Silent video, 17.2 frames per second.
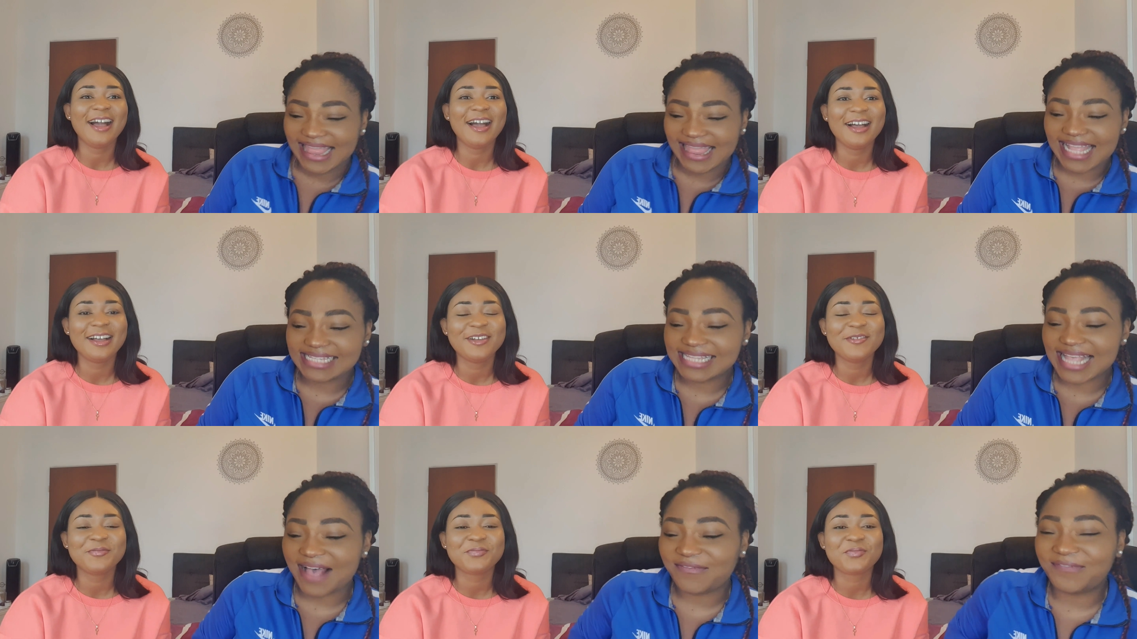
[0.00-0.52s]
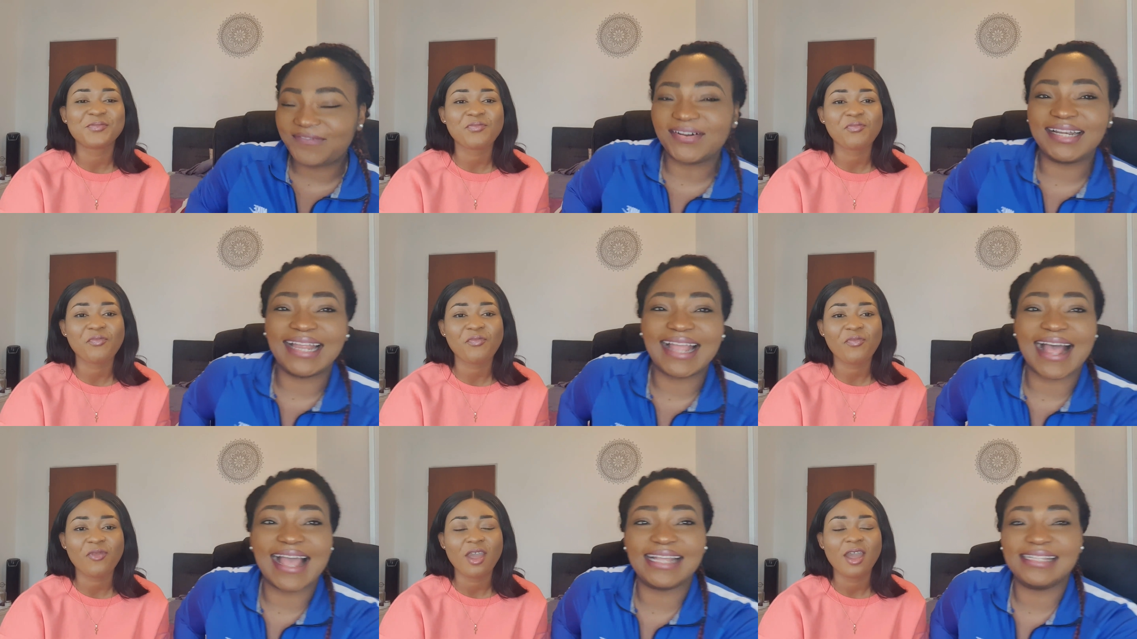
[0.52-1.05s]
Speaker 1: Let's have
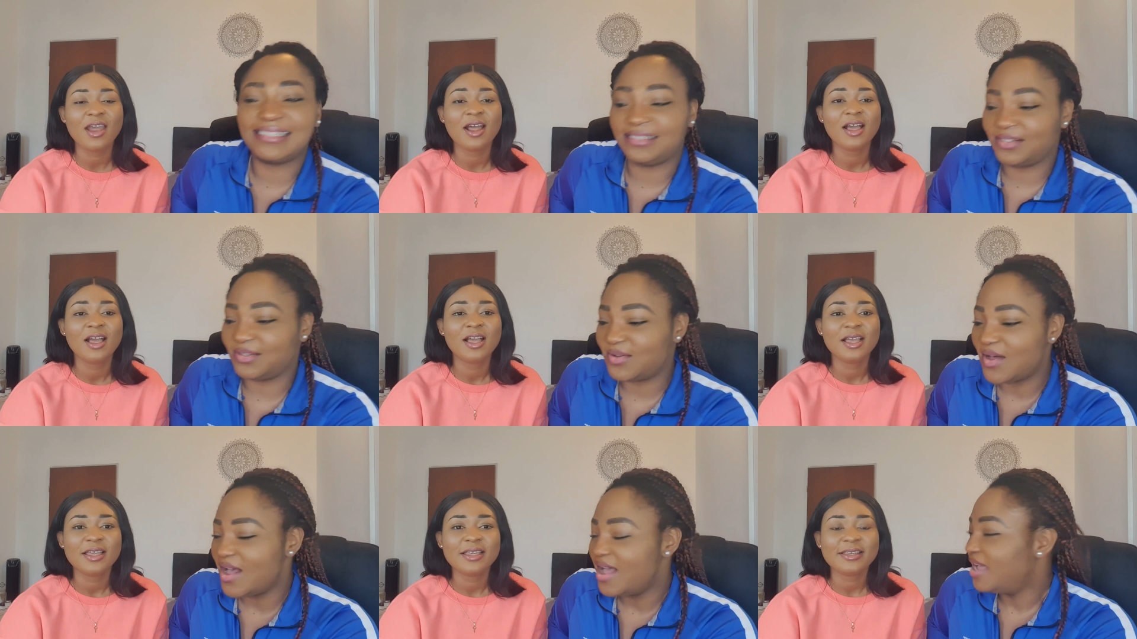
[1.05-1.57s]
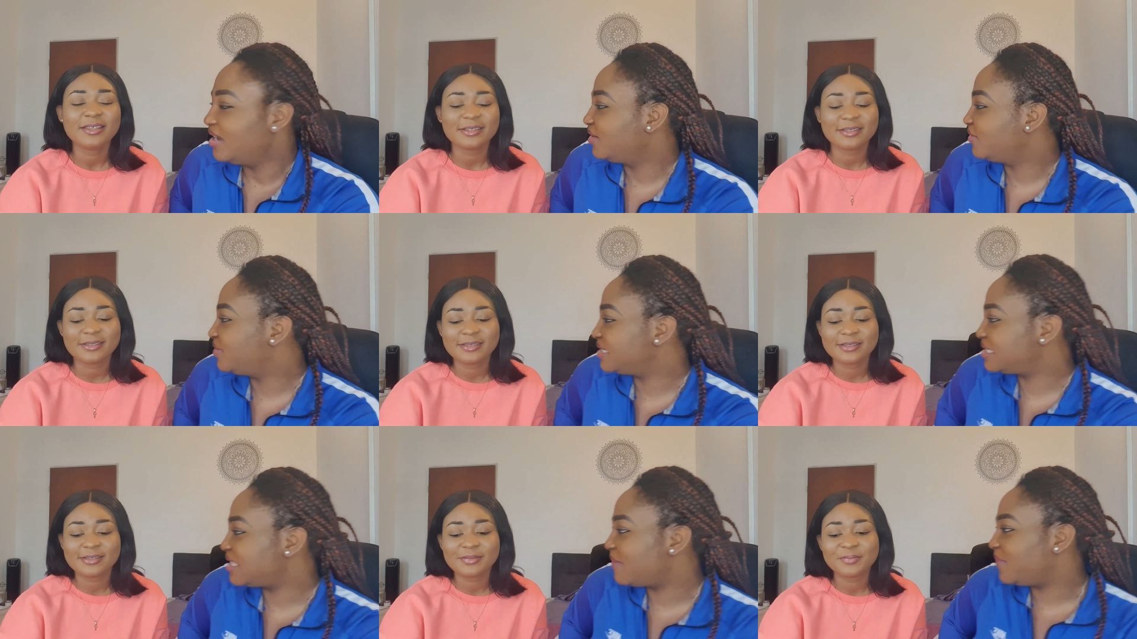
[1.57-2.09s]
fun, guys. So,
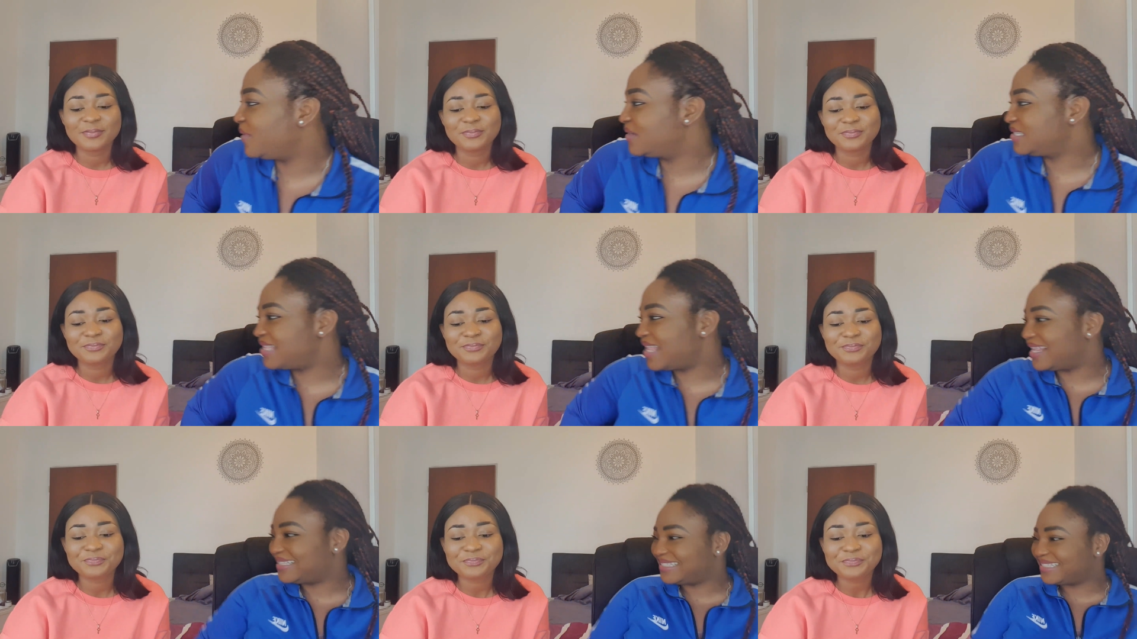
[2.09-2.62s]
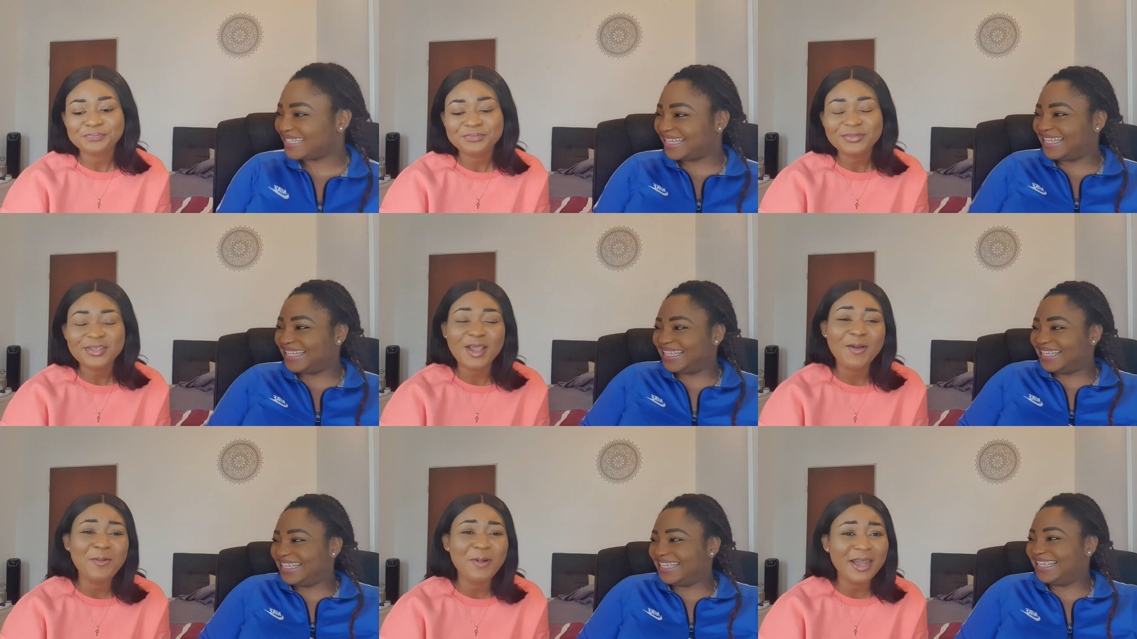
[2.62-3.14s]
Christabel, start.
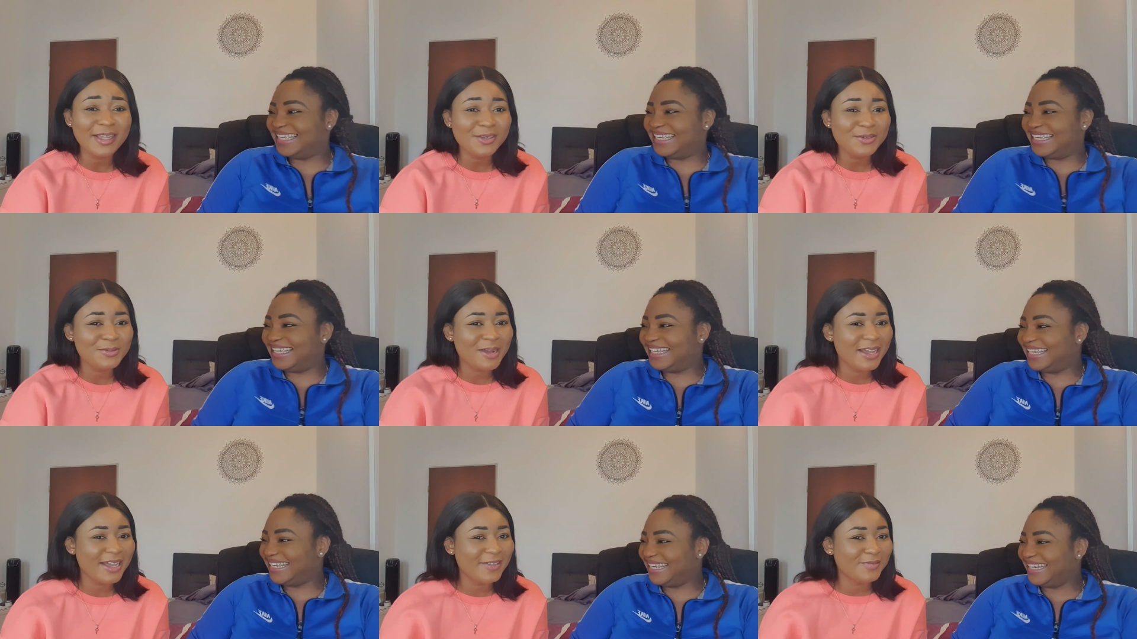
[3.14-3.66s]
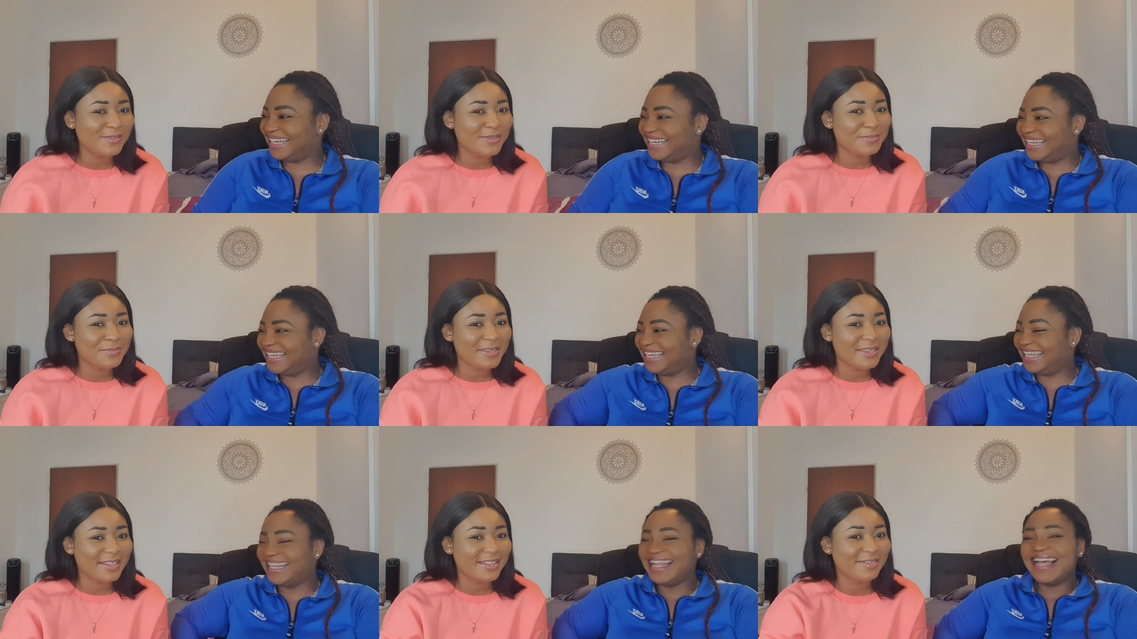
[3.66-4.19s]
Speaker 2: Why do I have to
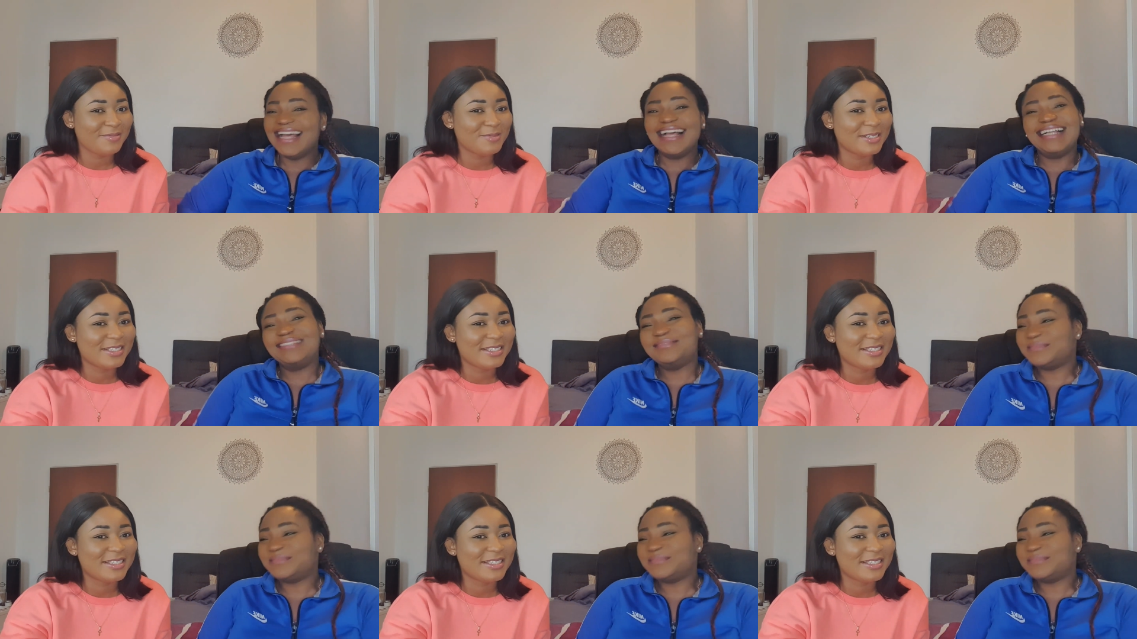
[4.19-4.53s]
be the one